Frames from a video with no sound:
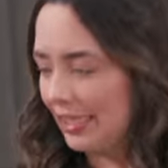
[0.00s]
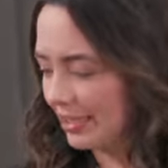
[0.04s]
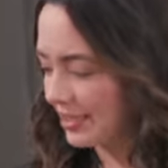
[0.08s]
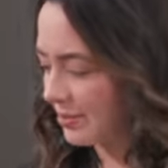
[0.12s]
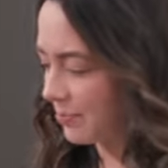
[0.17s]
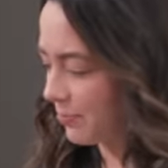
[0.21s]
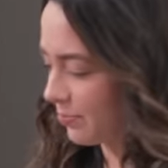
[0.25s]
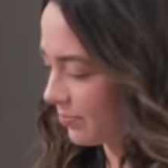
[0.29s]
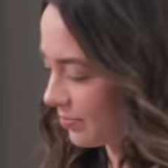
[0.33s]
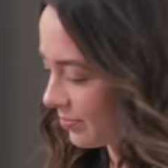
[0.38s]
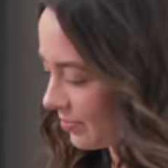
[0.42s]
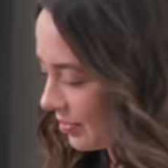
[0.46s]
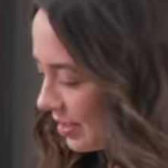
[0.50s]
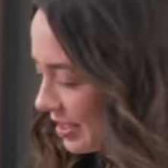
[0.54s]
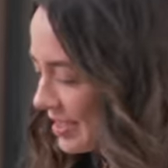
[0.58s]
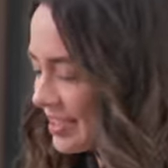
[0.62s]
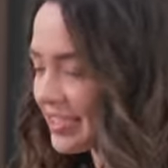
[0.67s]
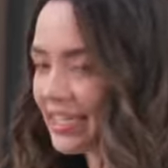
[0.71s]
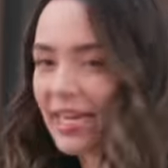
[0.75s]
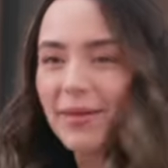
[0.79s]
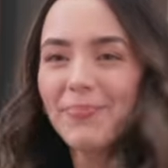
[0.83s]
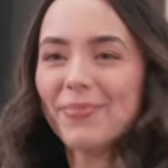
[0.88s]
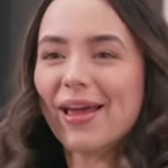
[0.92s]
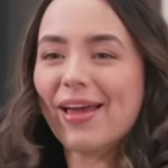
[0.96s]
It's the
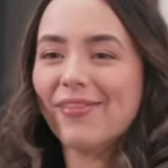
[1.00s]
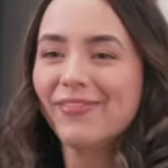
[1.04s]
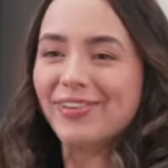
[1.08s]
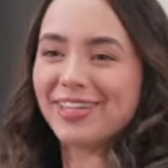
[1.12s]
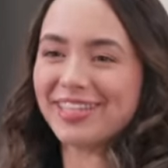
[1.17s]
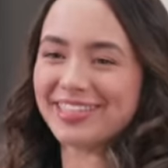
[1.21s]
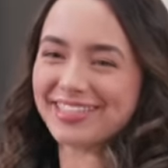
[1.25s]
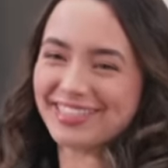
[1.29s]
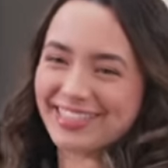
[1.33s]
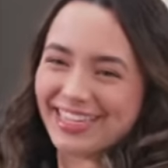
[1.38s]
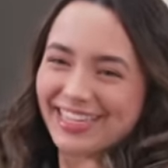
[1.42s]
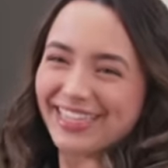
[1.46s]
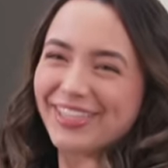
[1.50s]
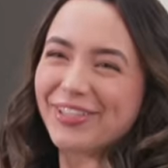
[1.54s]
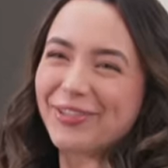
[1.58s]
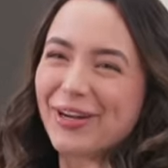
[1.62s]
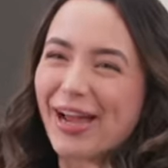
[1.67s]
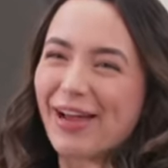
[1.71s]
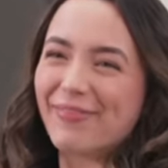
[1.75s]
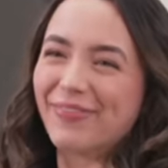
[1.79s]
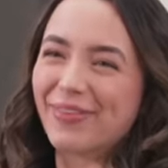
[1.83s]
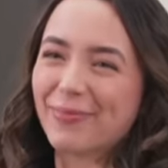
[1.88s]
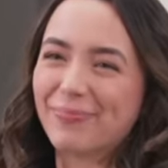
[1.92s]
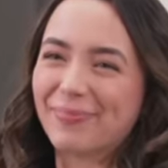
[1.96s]
same evidence that you
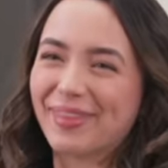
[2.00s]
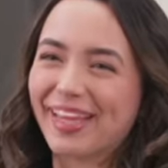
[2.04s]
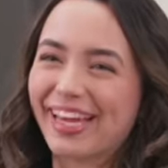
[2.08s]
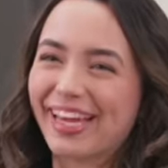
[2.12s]
have up